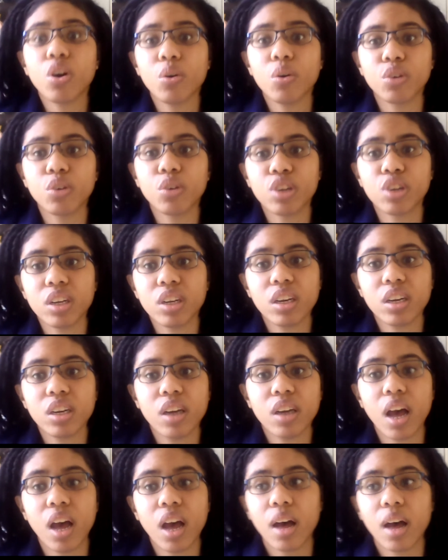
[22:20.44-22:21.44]
she
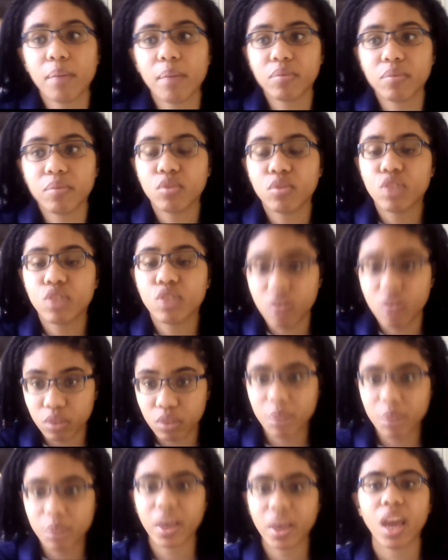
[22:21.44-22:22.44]
grows
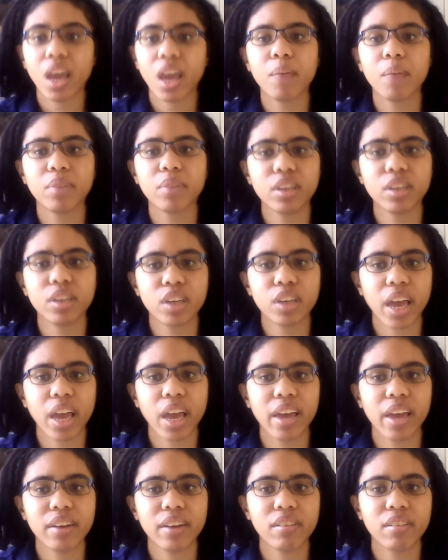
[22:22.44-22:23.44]
up in Cambridge,
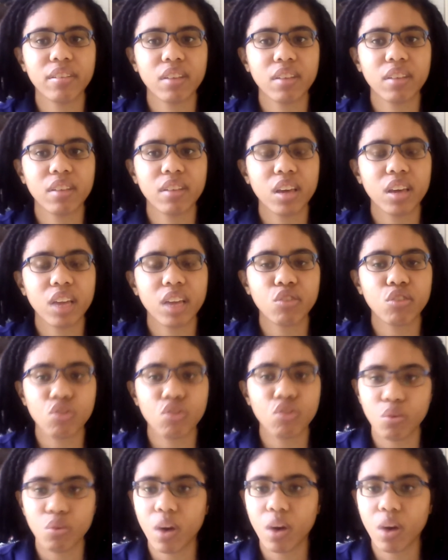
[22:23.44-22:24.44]
and she gets
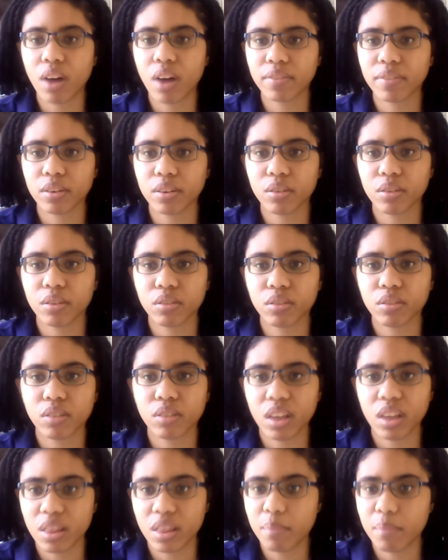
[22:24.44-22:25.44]
2 offers
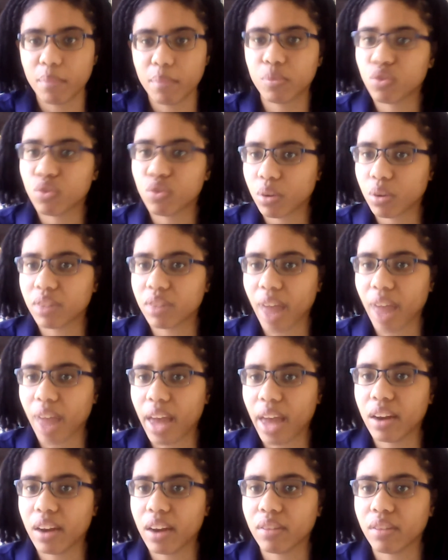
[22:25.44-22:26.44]
in the sort of
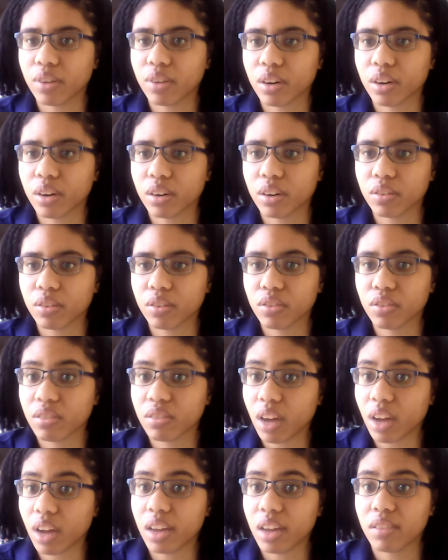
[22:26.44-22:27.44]
end of her
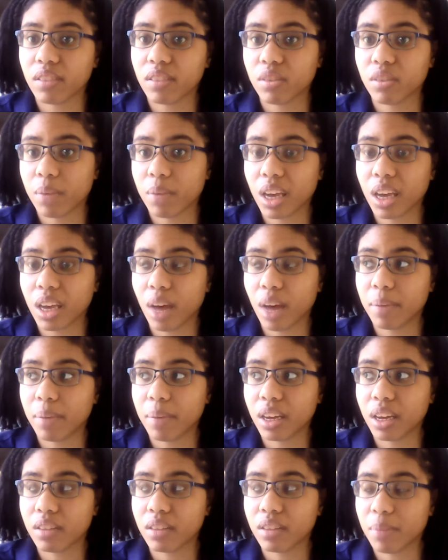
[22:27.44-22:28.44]
studies to
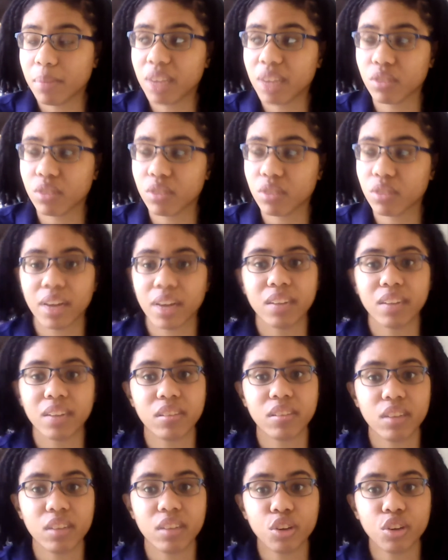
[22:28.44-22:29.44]
being certified as
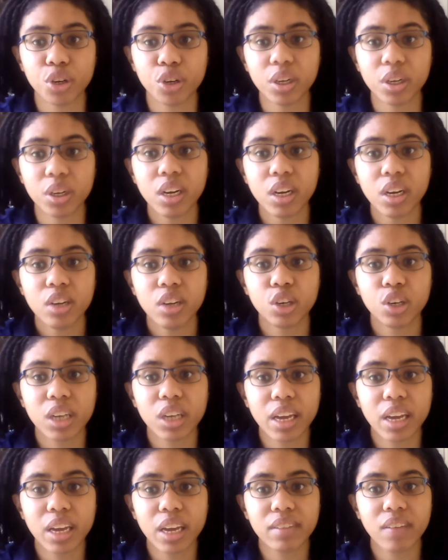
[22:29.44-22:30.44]
a teacher. She
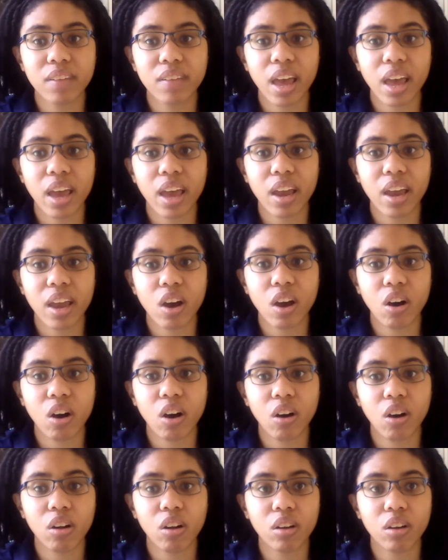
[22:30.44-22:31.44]
gets a
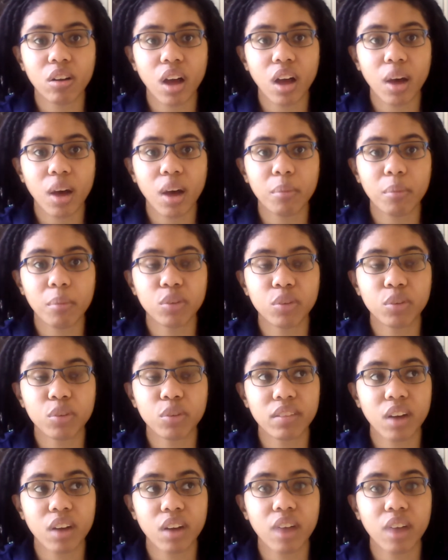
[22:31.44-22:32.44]
call, she
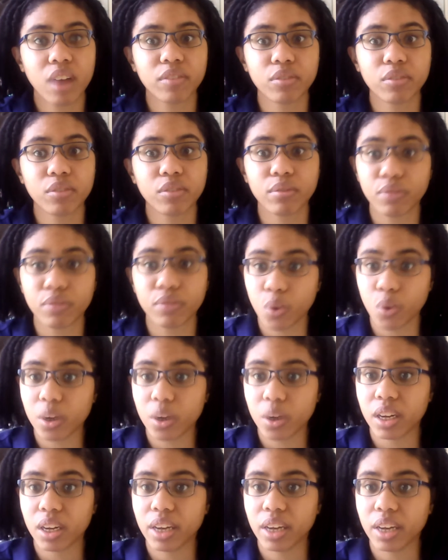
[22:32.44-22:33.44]
gets an offer from
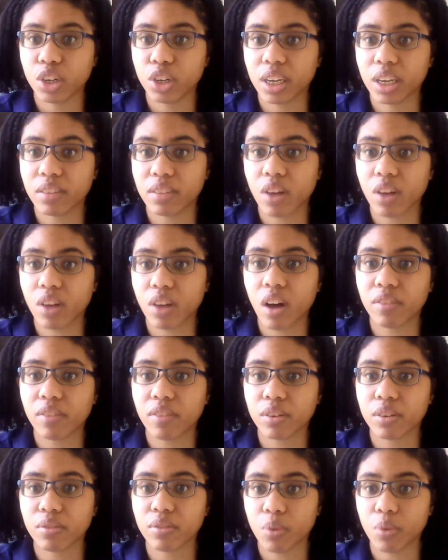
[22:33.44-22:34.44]
Florida, and she gets an
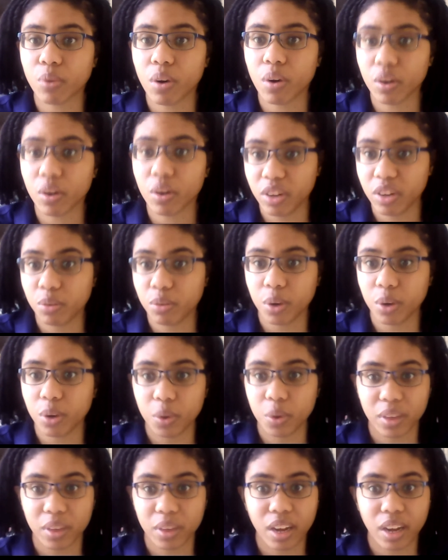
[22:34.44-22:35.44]
offer for Greensboro,
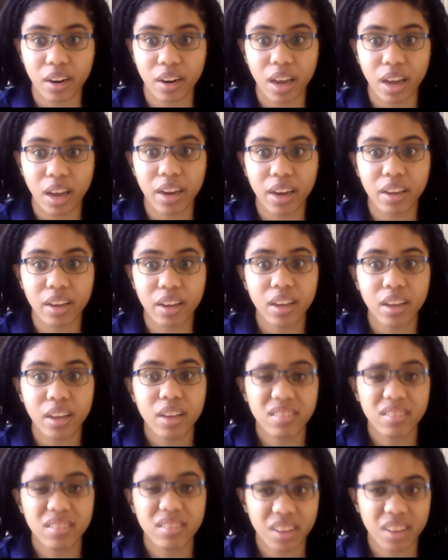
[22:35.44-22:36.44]
North Carolina,
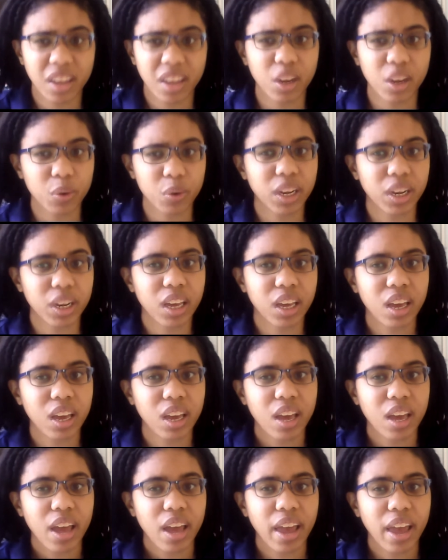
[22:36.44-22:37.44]
Sedalia really.
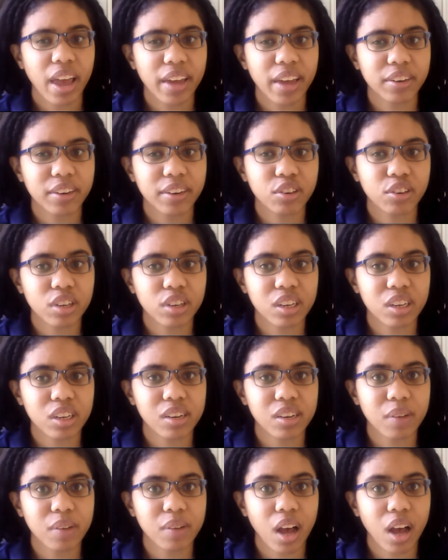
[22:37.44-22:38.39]
And she